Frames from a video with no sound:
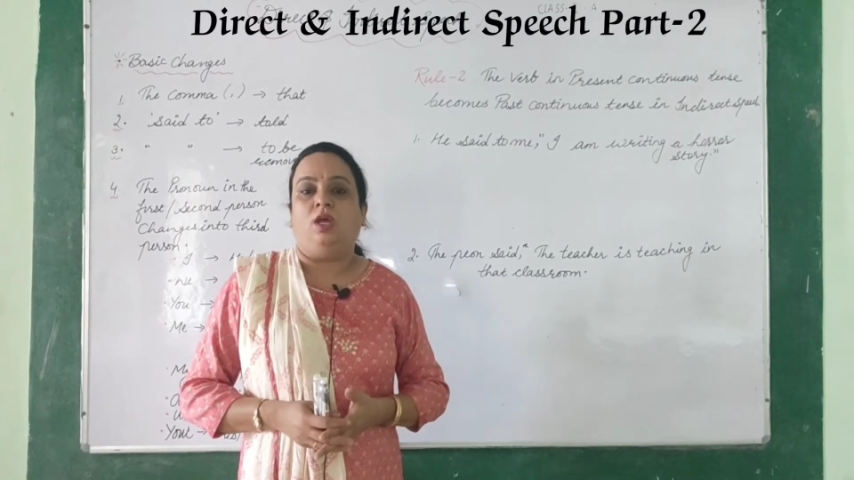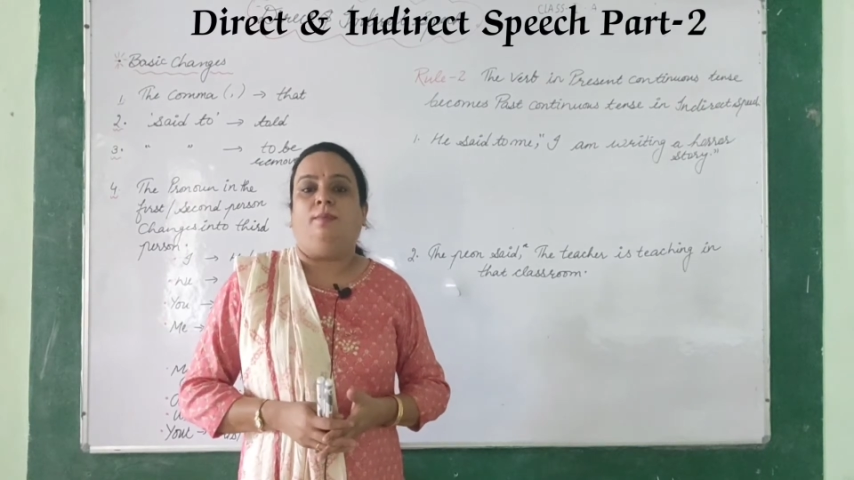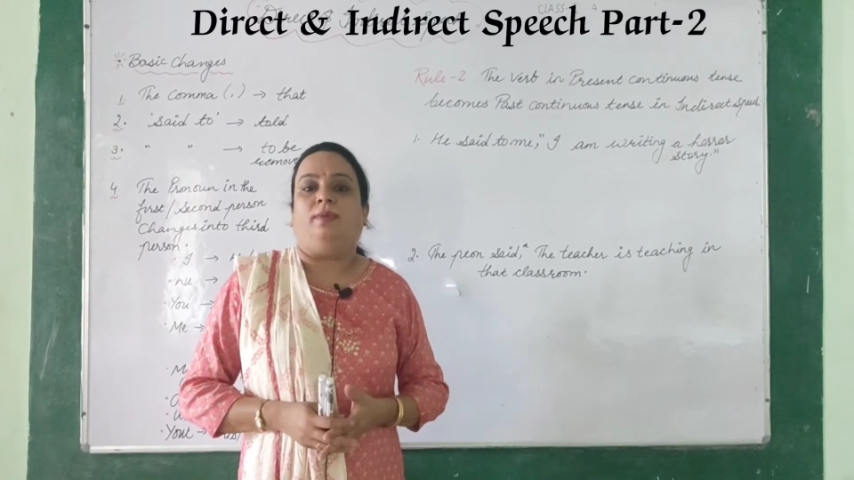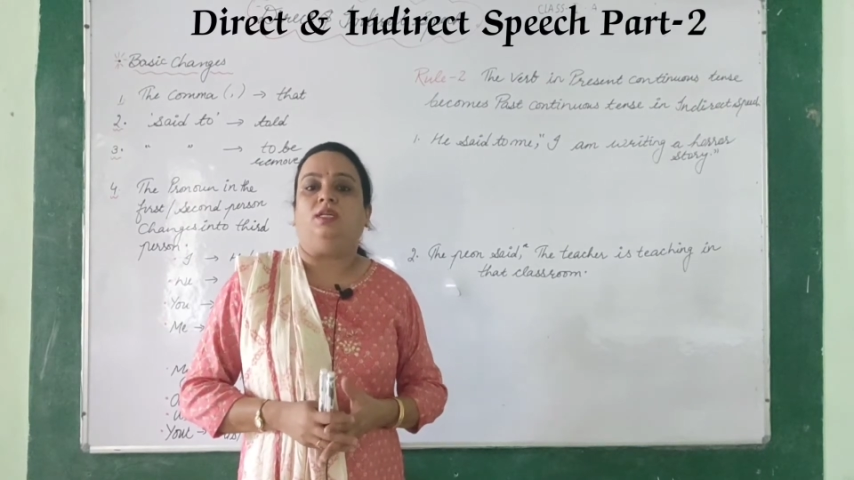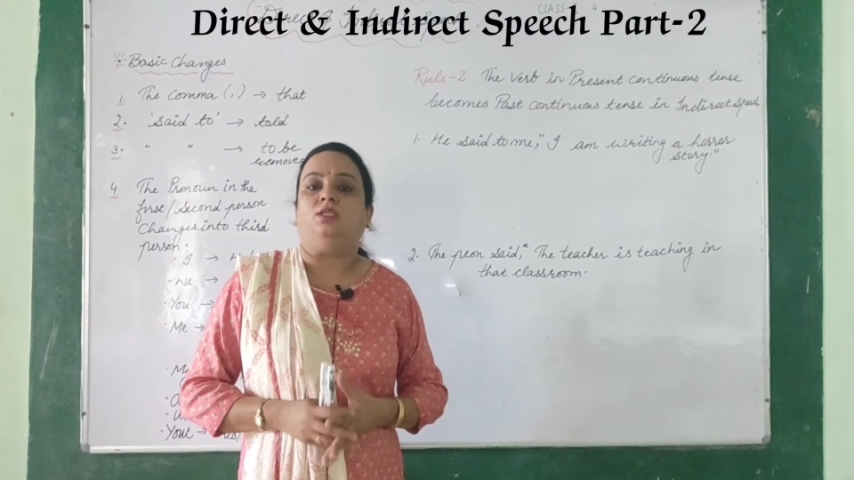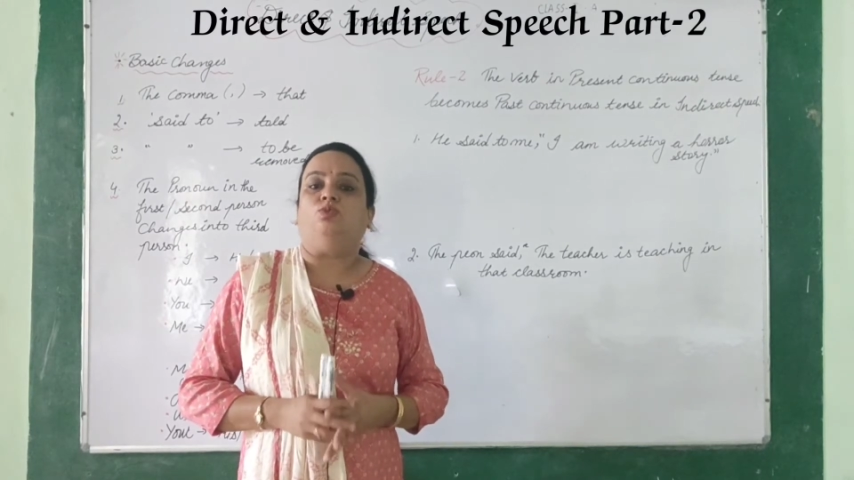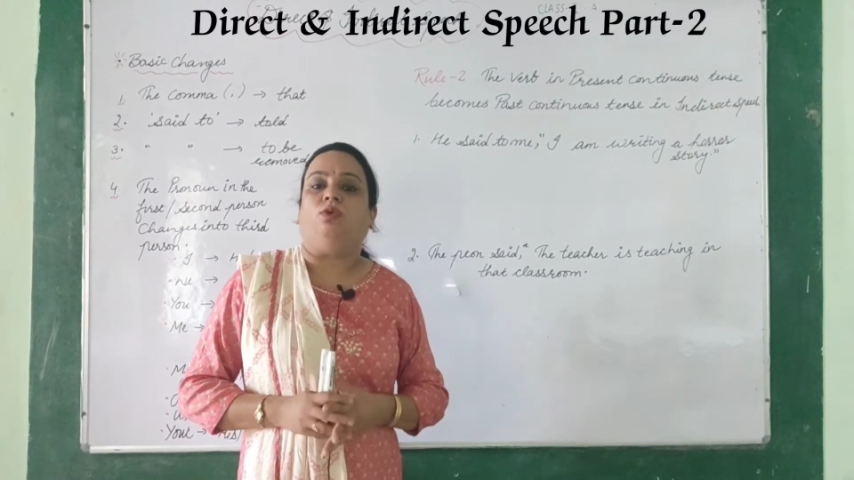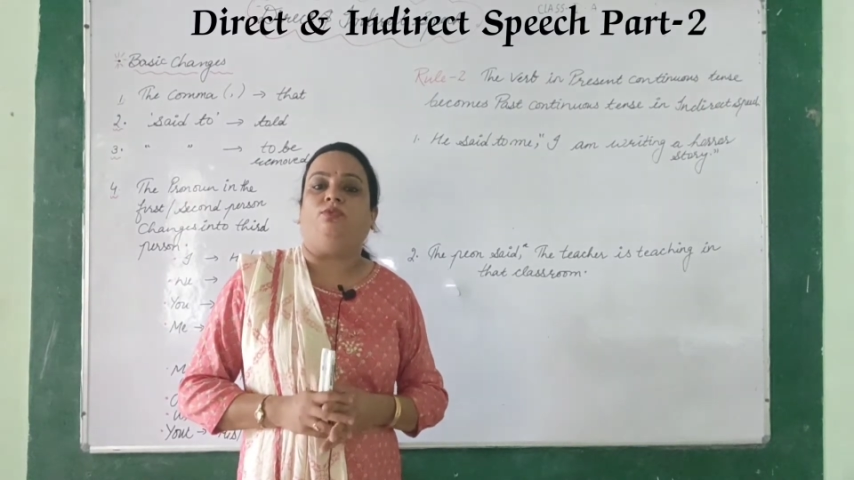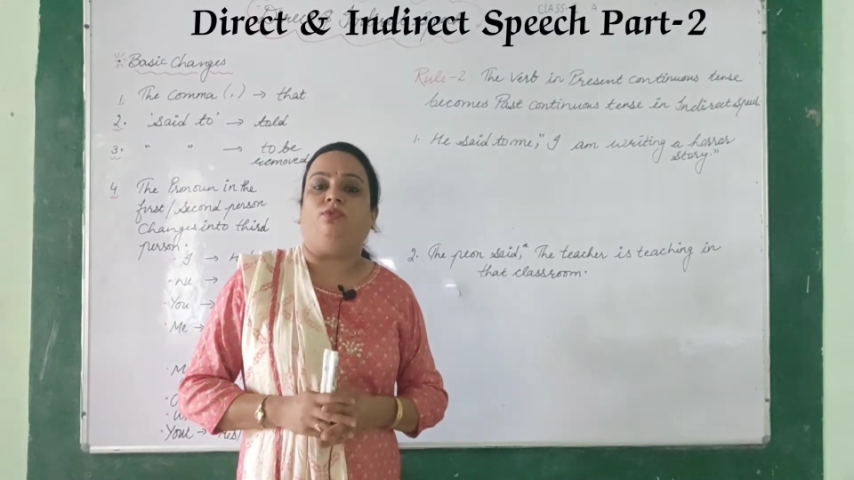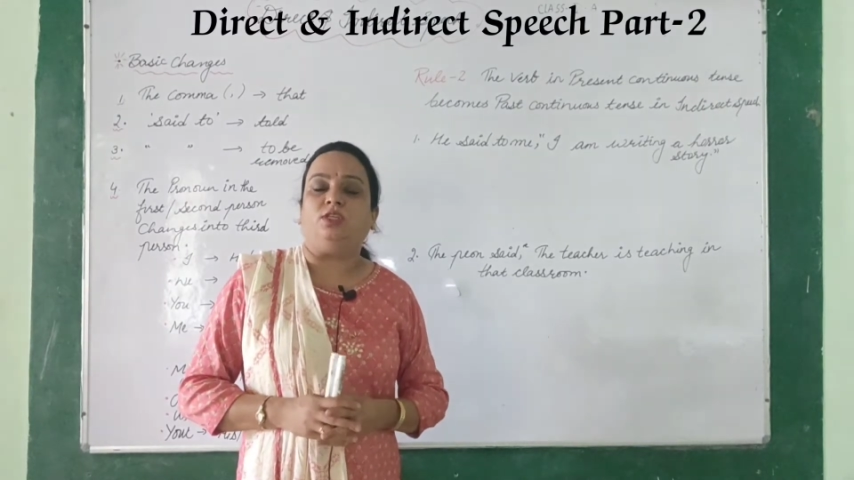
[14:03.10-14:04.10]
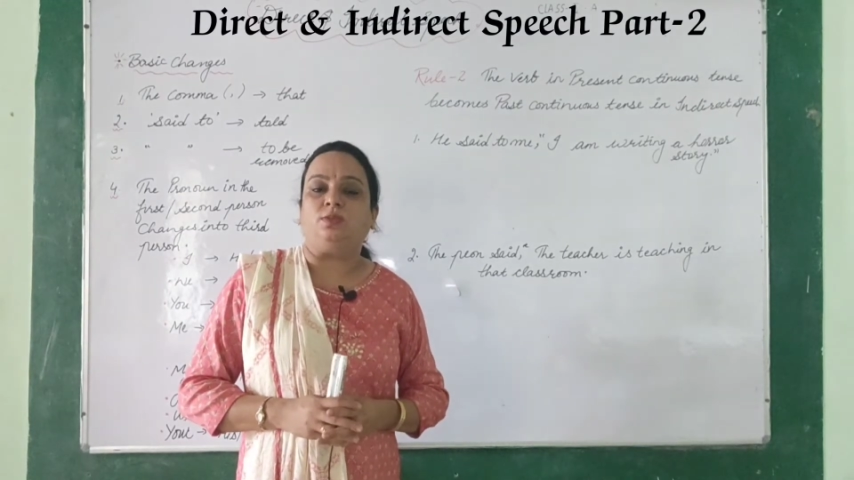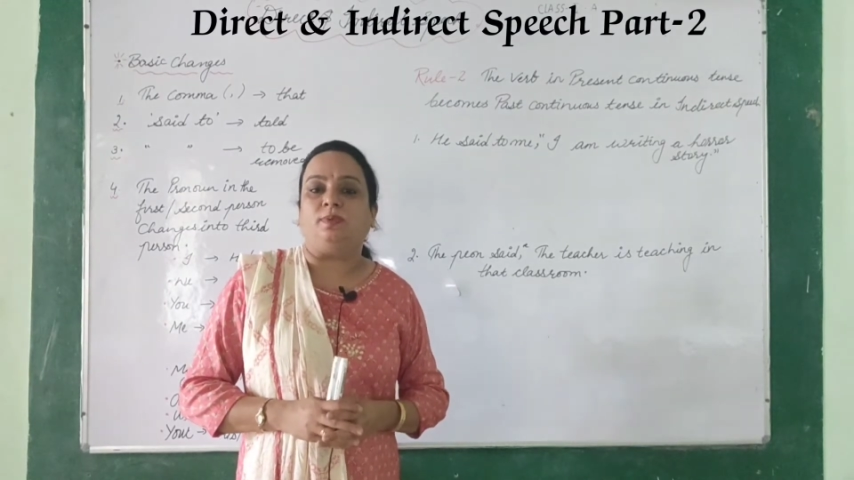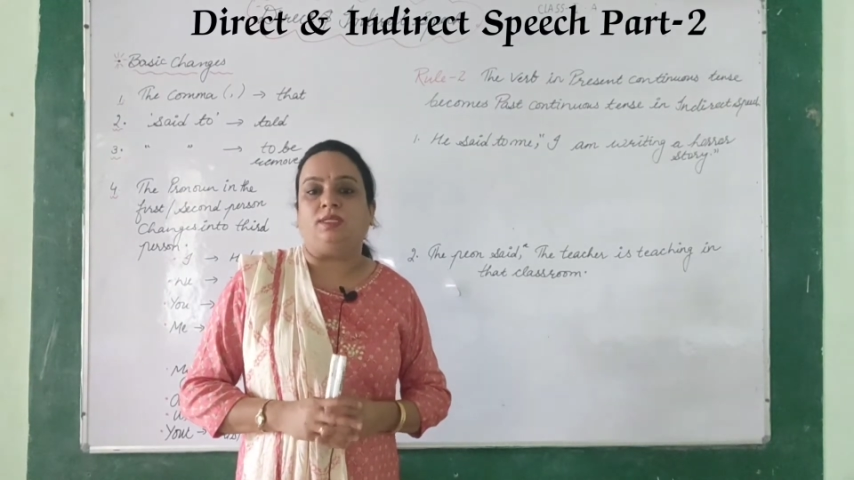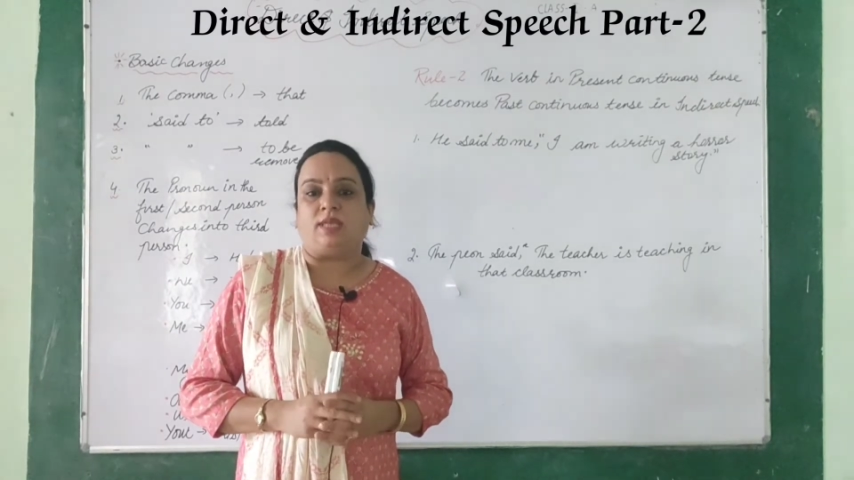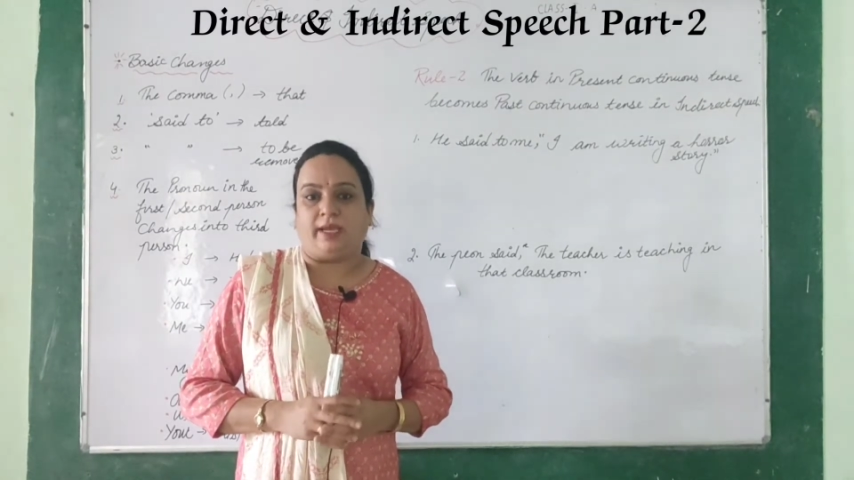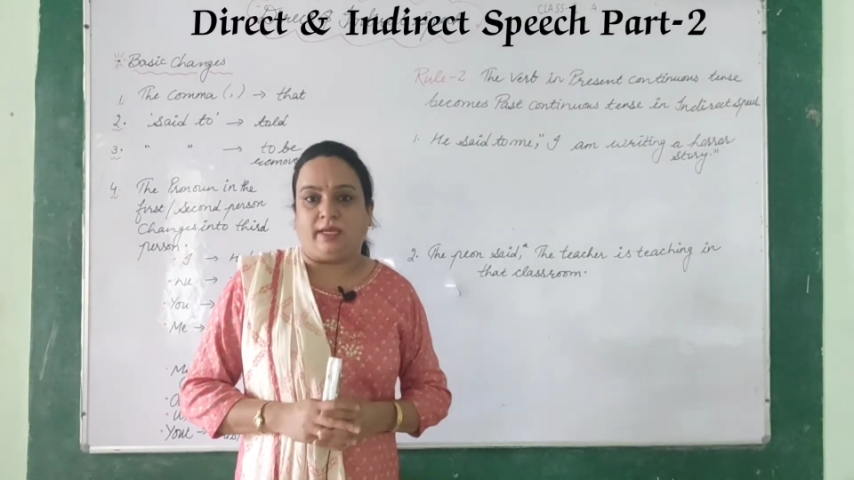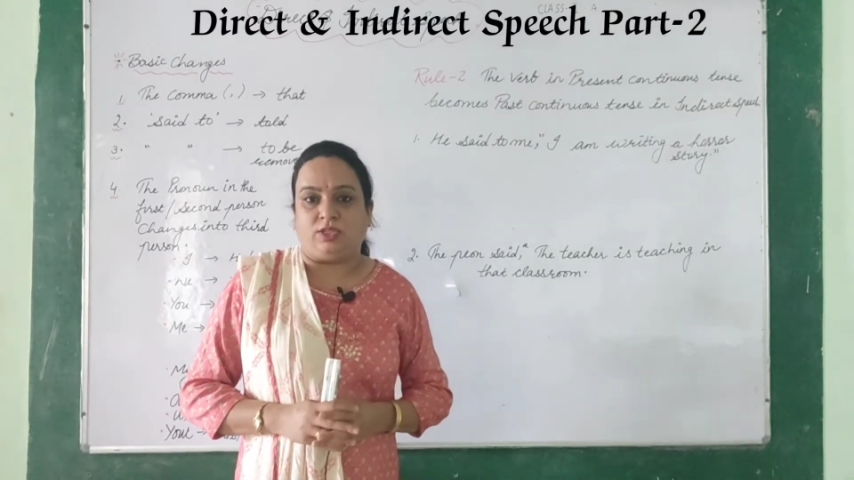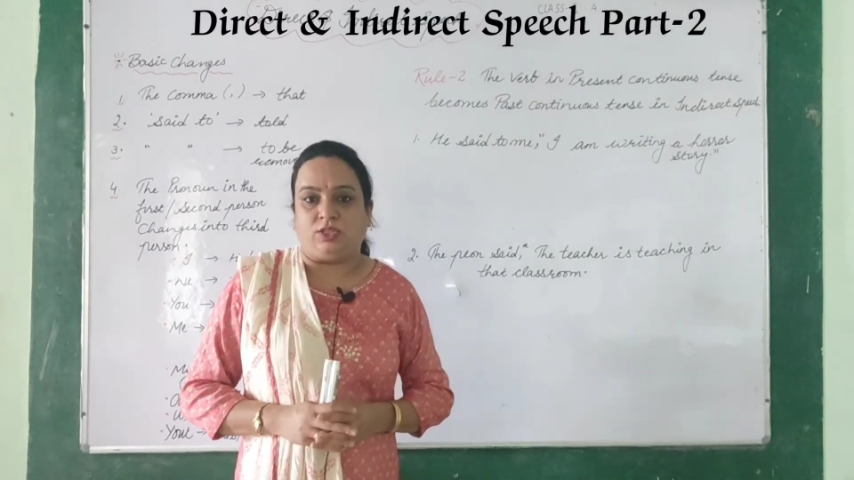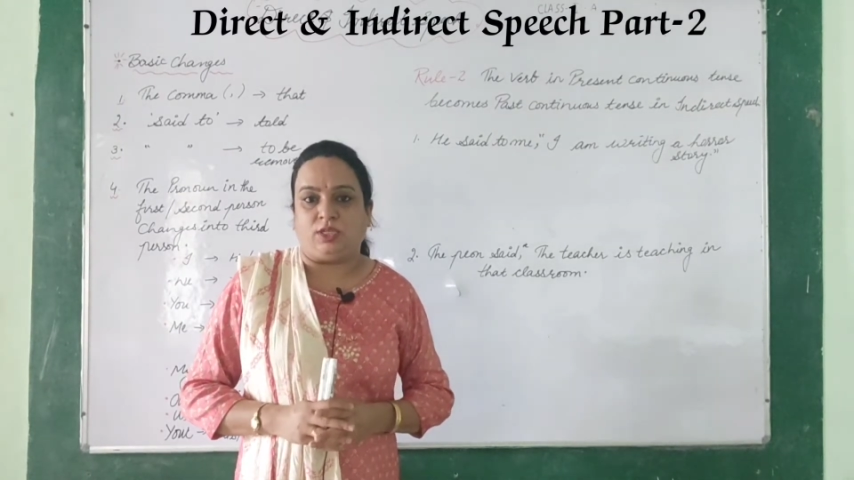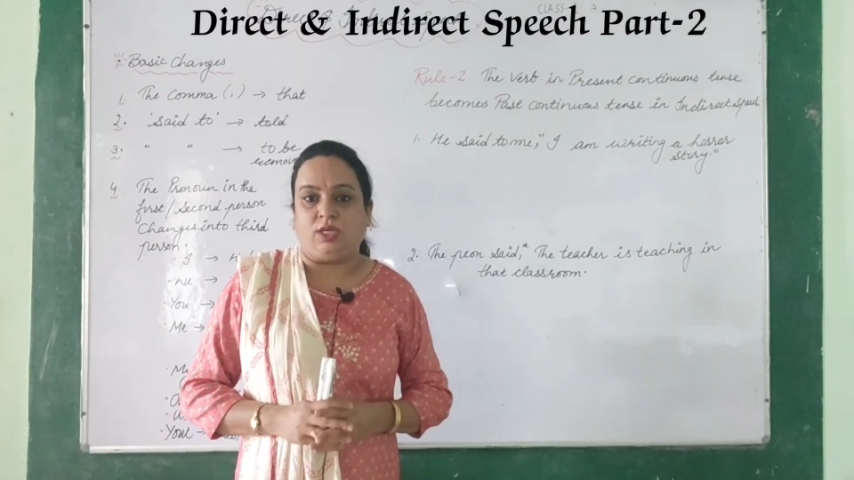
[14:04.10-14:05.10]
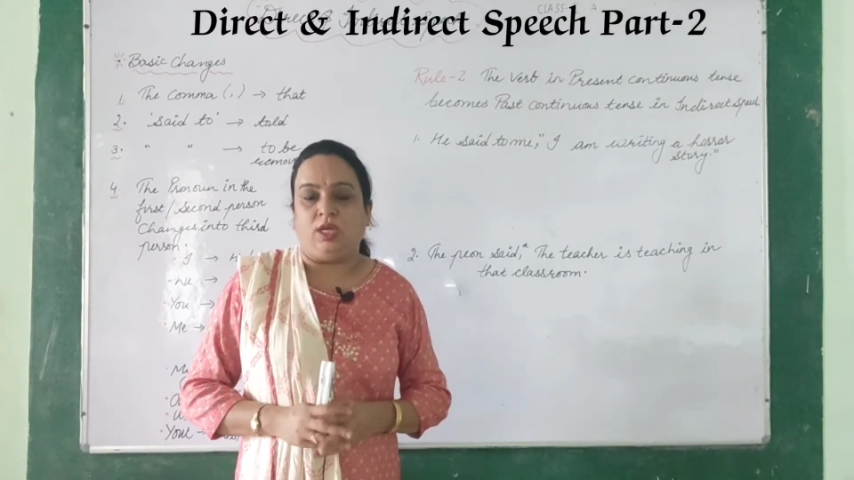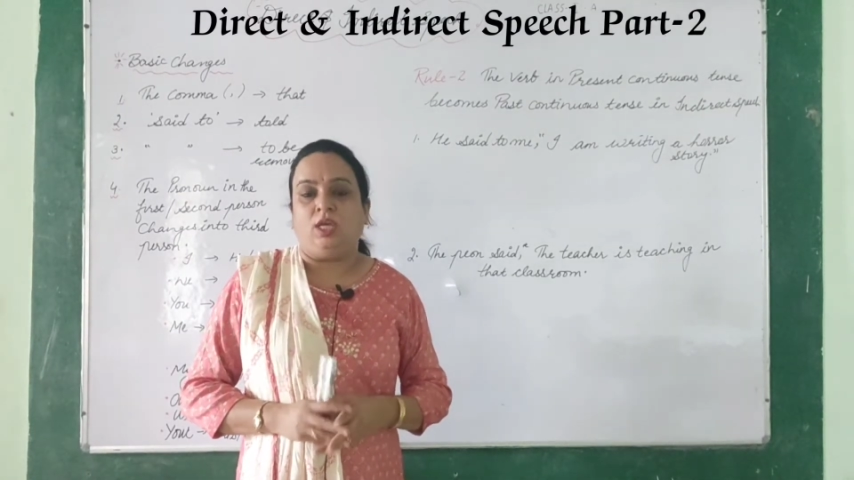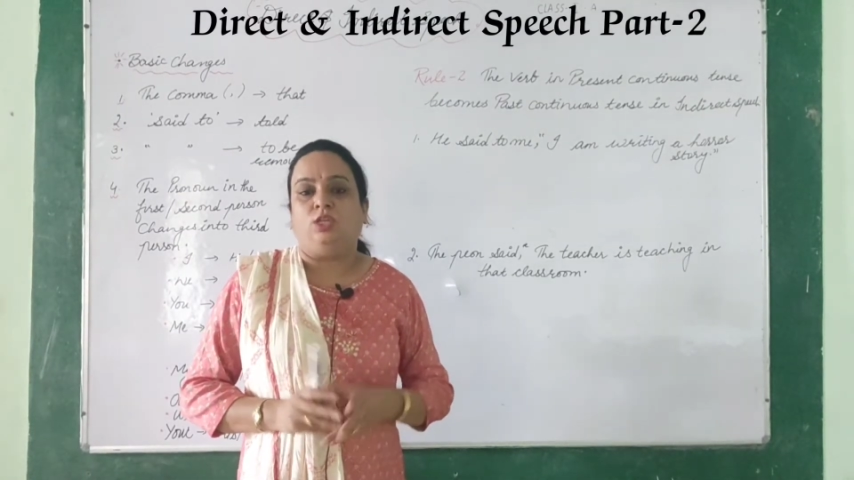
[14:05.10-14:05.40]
plus verb first plus ing,